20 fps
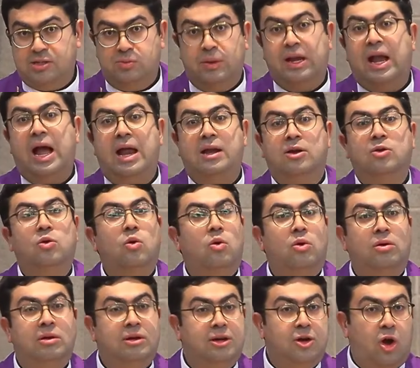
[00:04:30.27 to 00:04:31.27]
We can't go
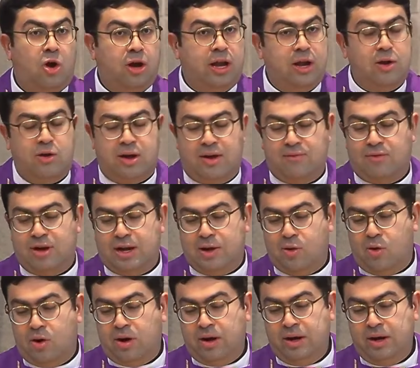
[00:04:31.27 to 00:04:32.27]
knocking on every door